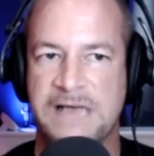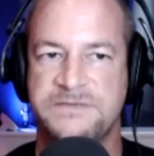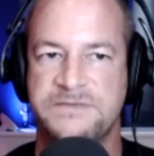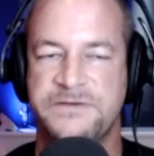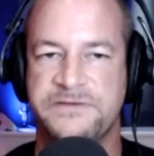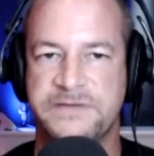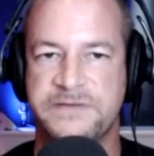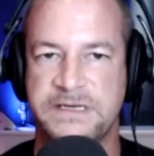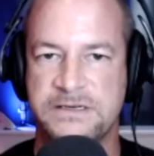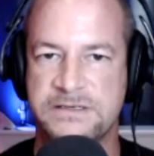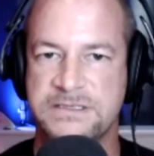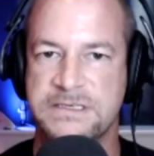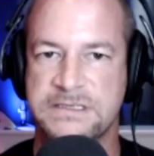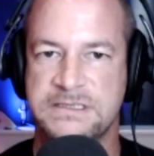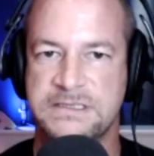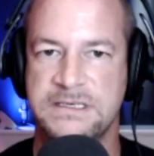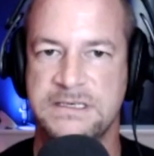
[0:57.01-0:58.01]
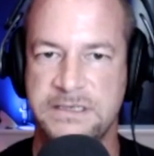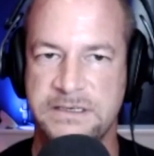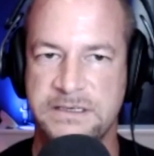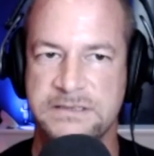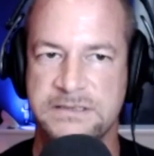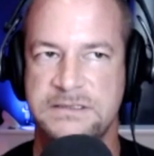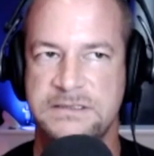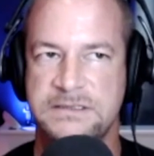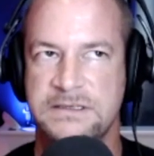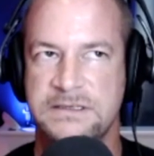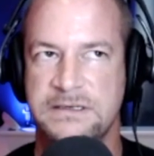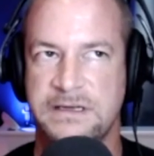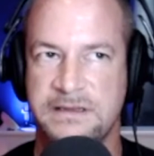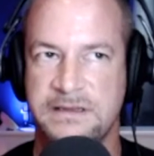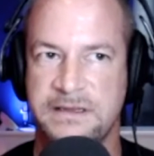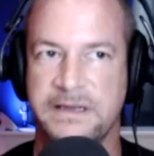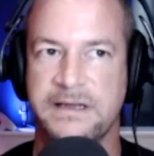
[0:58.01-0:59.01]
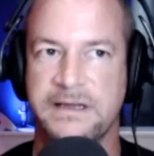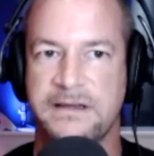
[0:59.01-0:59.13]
15 or 16 years, I think,